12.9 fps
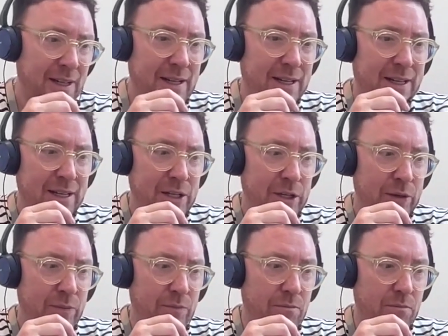
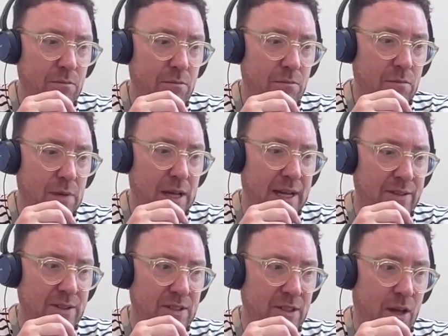Um,
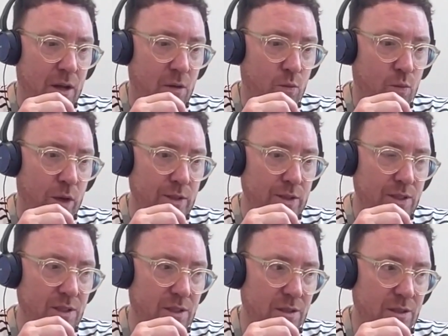and so
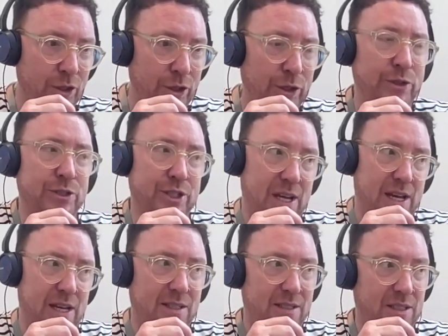what's good
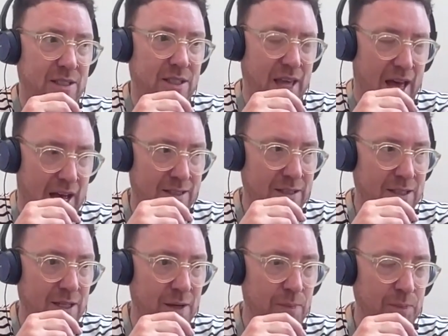is
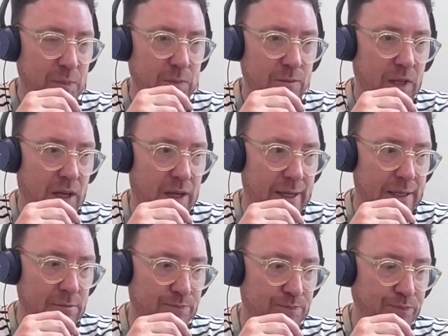that
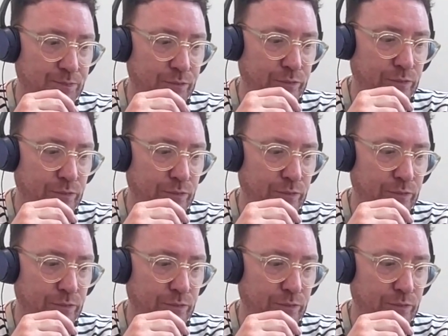um,